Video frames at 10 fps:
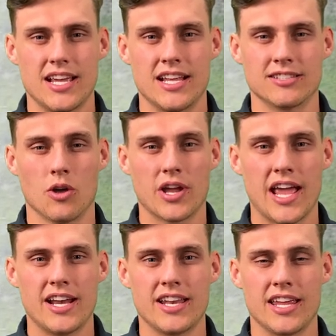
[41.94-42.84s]
It's
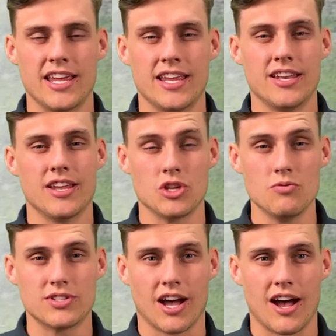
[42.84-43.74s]
located in
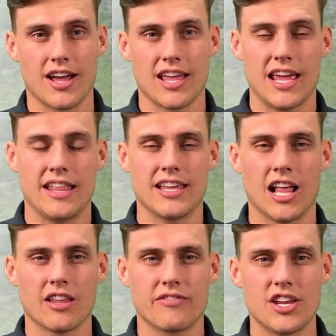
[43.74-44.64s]
Utah, and the
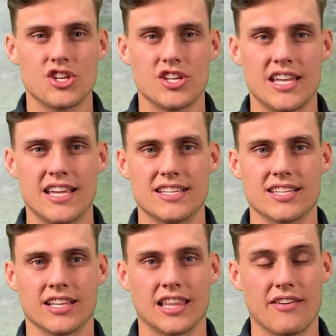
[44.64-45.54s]
elevation is
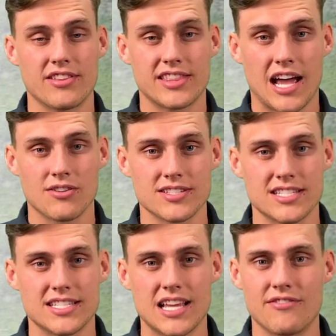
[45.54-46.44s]

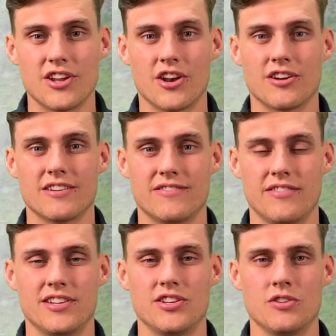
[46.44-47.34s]

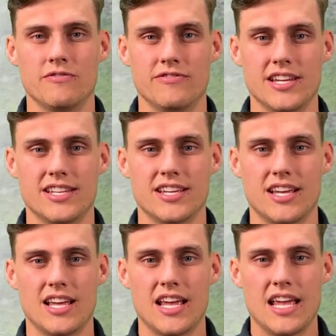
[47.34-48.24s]
11,752 feet.
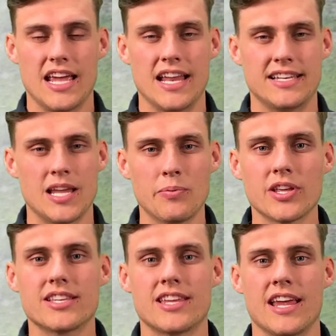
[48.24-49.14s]
And it
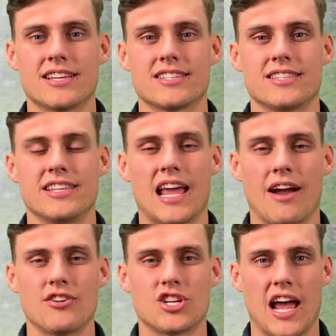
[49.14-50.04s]
typically takes the
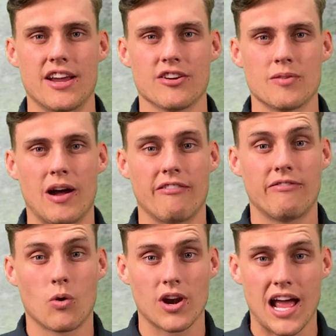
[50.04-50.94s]
average hiker about
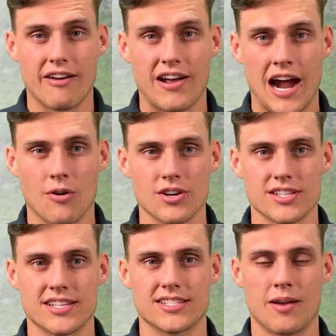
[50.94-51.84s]
4.5 hours
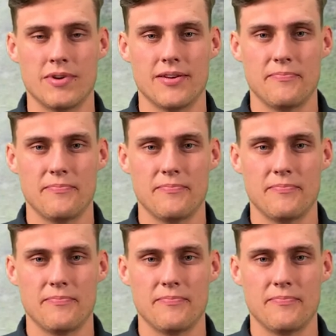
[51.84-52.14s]
to summit.